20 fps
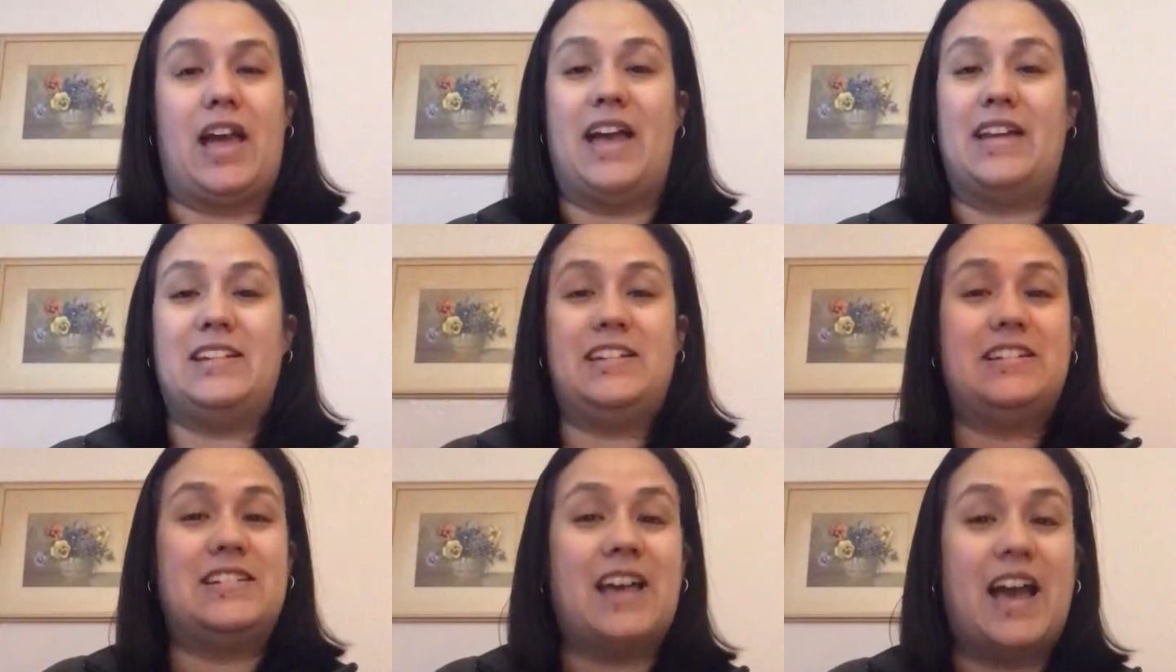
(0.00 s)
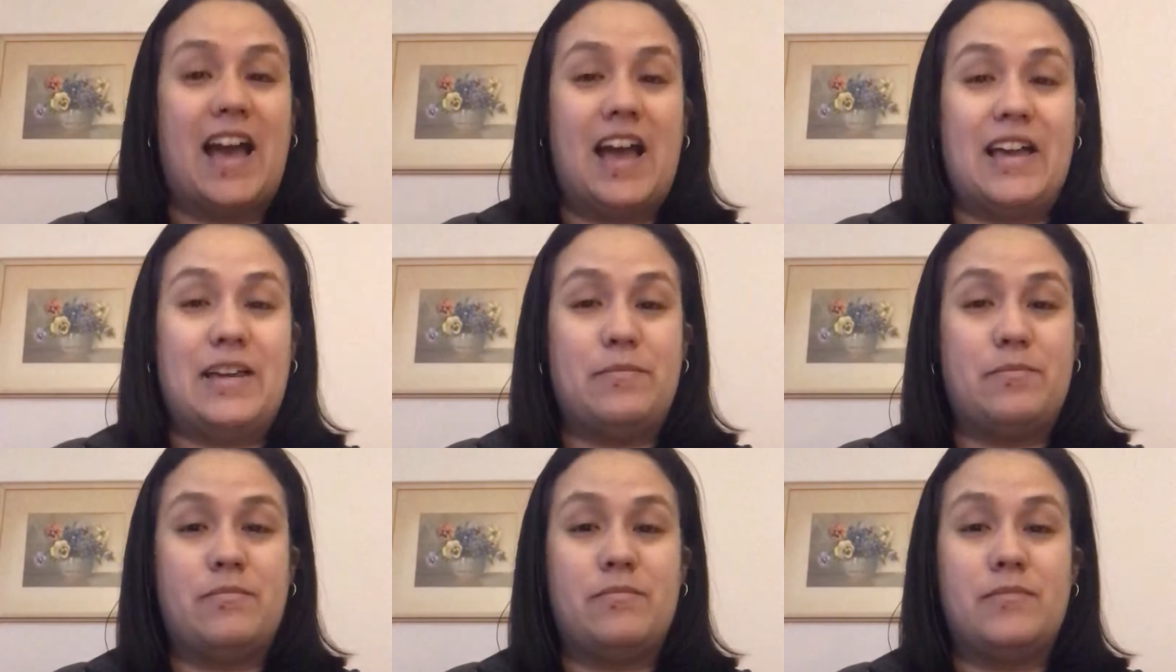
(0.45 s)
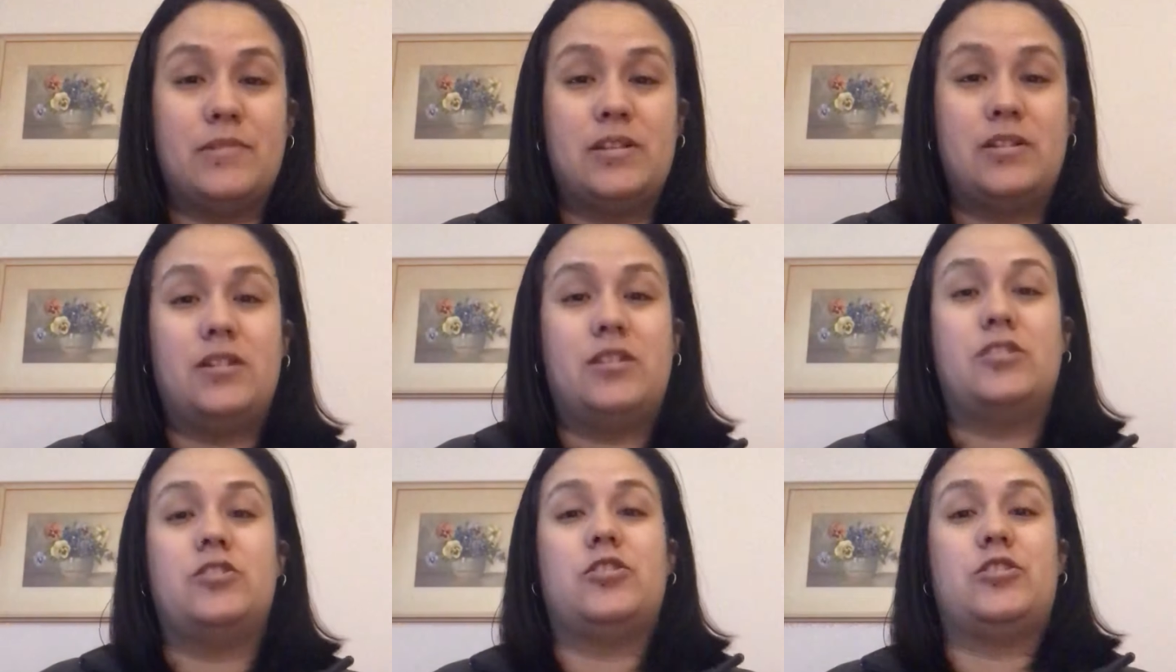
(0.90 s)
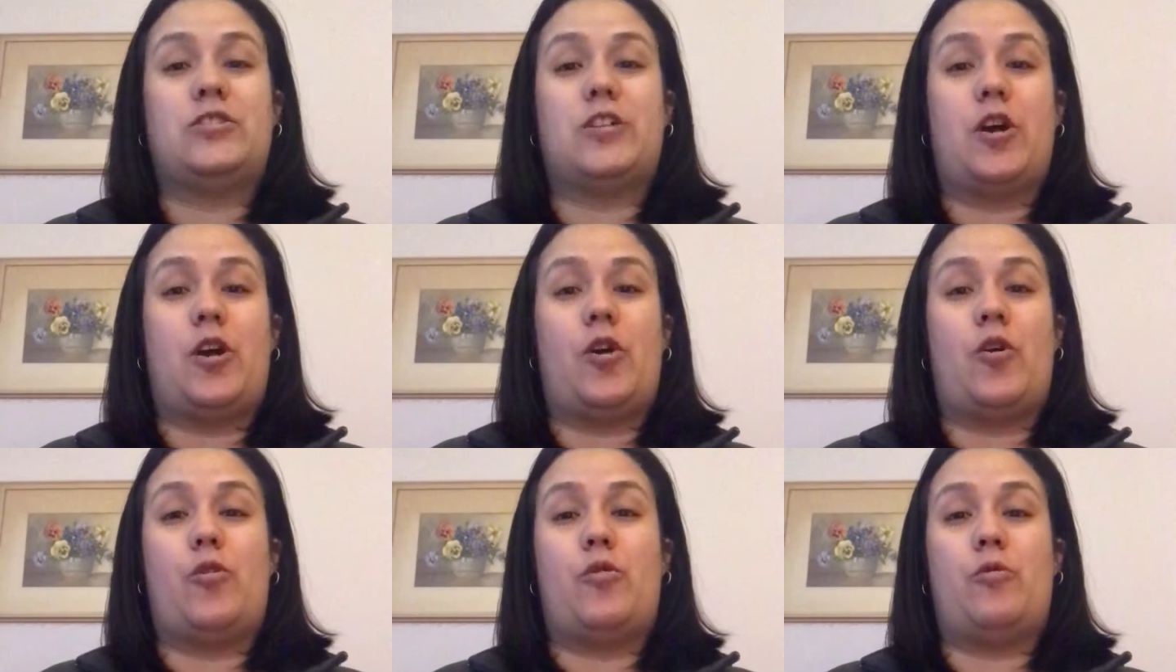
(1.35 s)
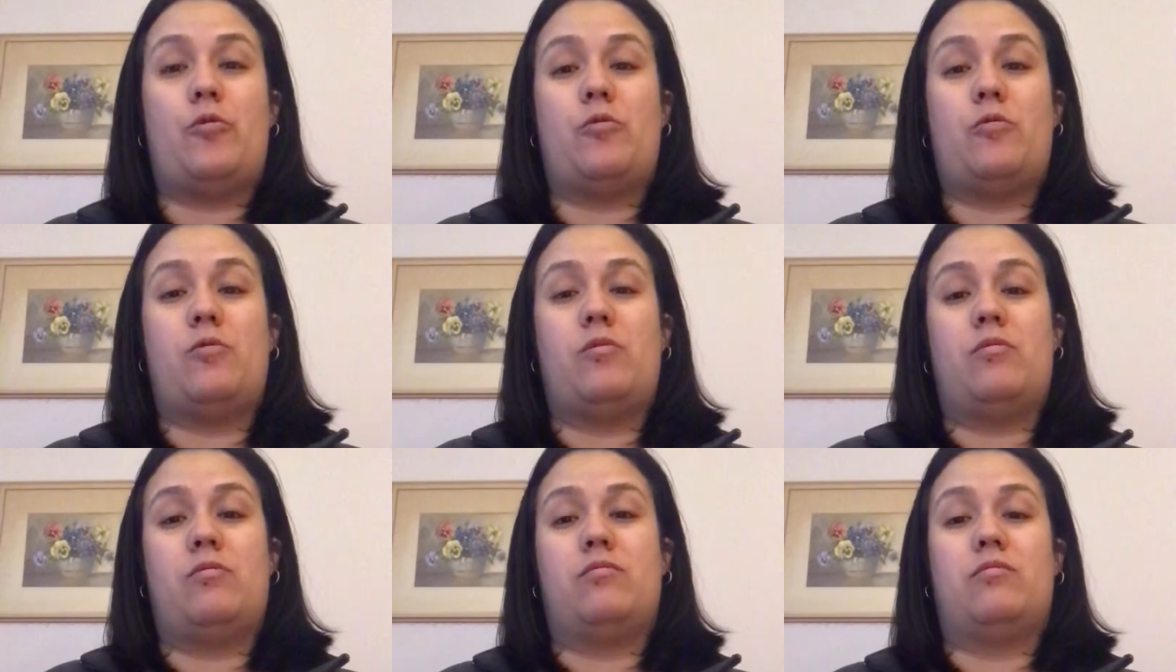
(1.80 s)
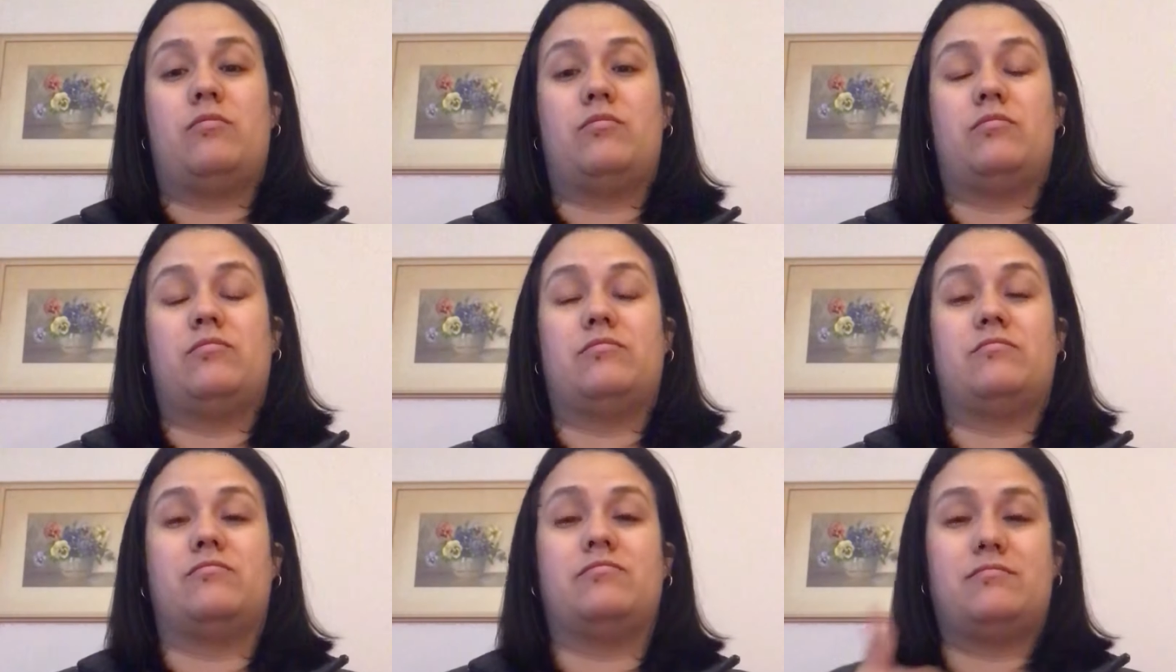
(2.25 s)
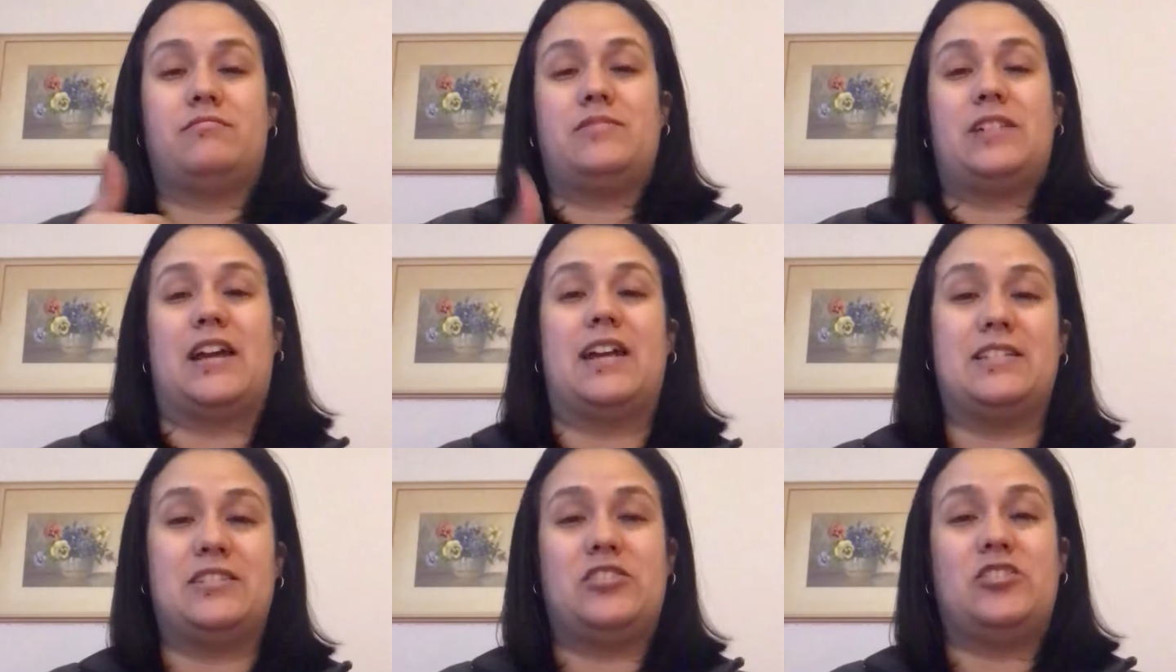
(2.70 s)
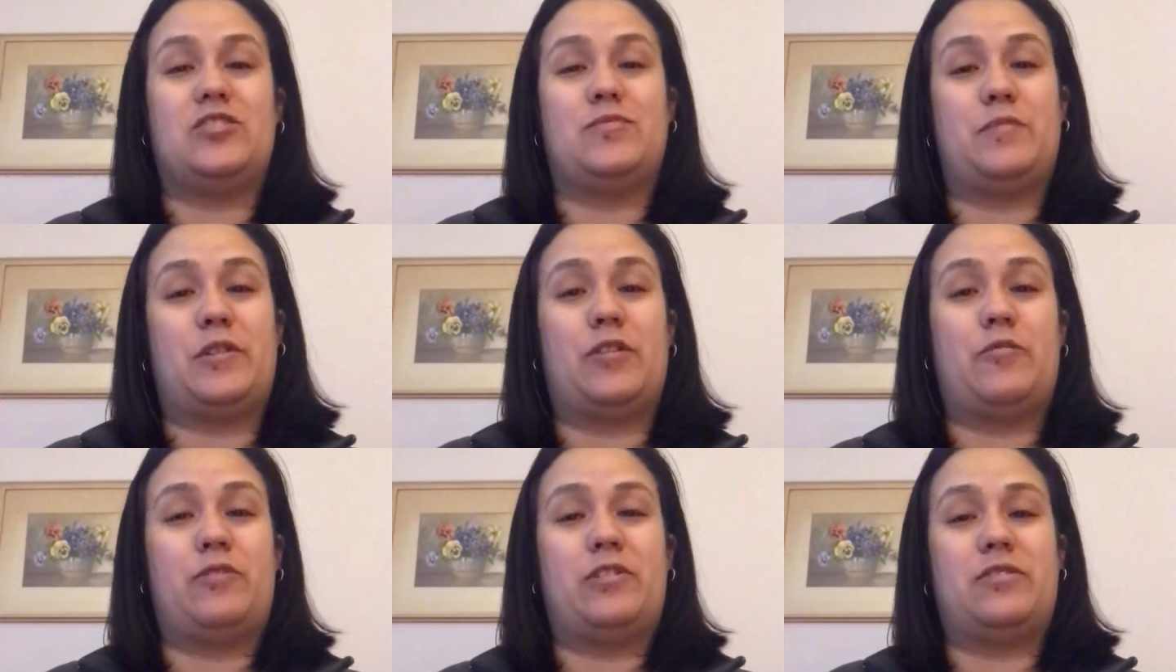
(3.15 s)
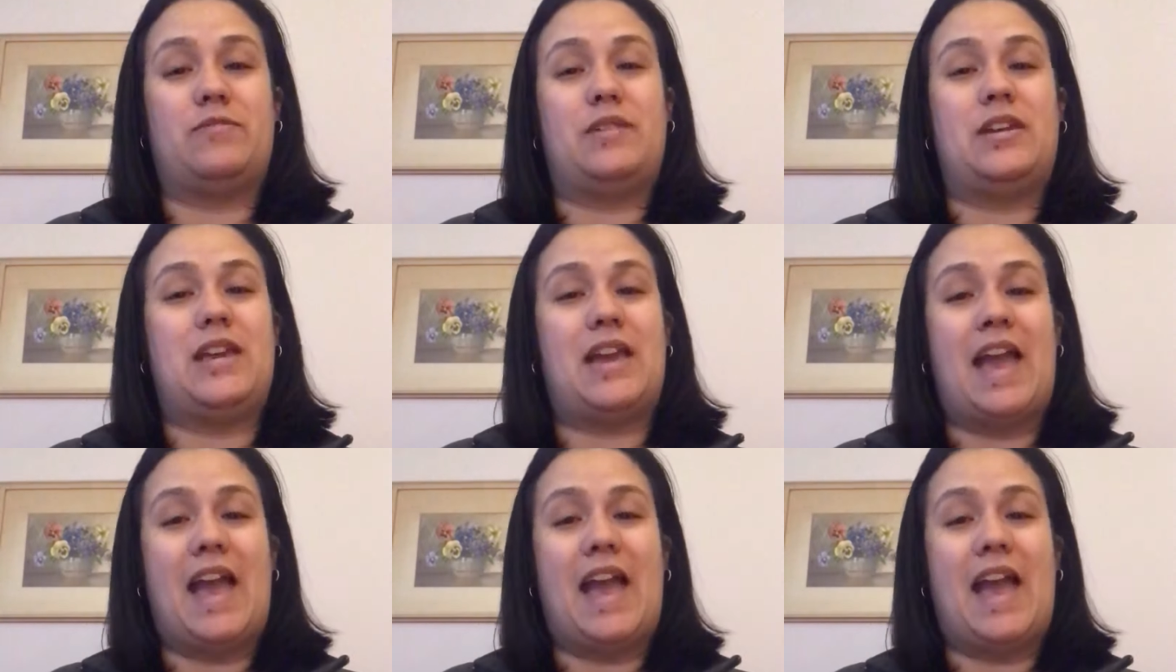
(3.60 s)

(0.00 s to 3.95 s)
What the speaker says: need time. So guys, just bear with me